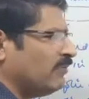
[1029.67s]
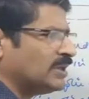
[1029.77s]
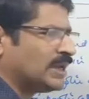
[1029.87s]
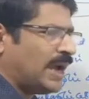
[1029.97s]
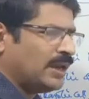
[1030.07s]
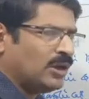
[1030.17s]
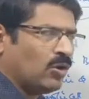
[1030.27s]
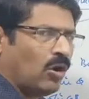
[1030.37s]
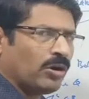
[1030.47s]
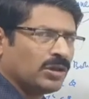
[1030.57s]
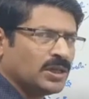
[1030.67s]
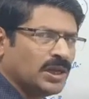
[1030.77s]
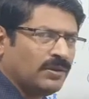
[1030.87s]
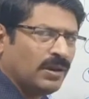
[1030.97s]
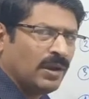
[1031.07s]
which carry
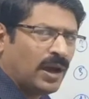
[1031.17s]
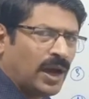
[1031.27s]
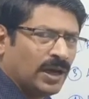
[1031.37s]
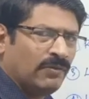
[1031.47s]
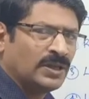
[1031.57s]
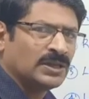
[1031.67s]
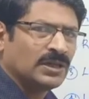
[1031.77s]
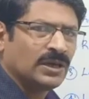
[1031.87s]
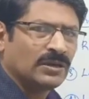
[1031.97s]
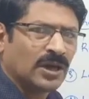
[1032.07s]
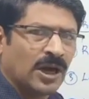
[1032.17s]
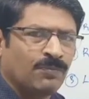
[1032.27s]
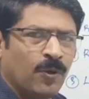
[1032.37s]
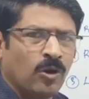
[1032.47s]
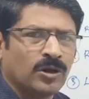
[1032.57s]
oxygen and which
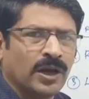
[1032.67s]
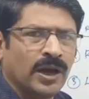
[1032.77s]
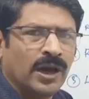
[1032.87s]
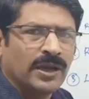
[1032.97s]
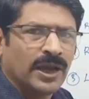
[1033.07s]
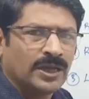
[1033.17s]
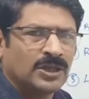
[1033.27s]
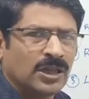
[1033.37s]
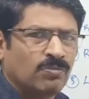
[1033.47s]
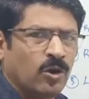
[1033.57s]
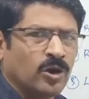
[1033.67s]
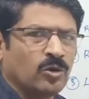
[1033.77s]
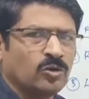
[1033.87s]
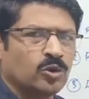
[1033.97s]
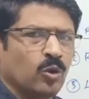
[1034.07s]
transport gaseous
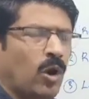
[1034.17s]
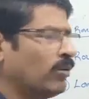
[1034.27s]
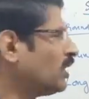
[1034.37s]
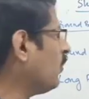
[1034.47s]
molecule throughout the